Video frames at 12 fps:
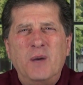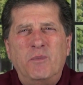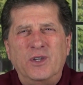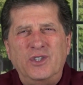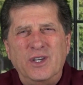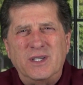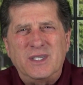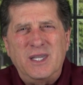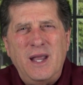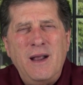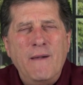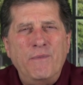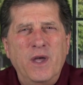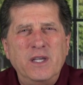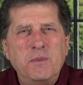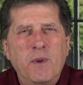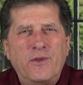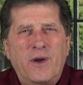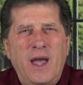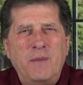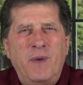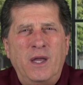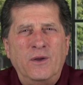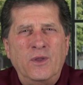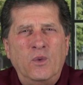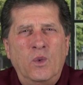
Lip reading: But you see, this mother had been on the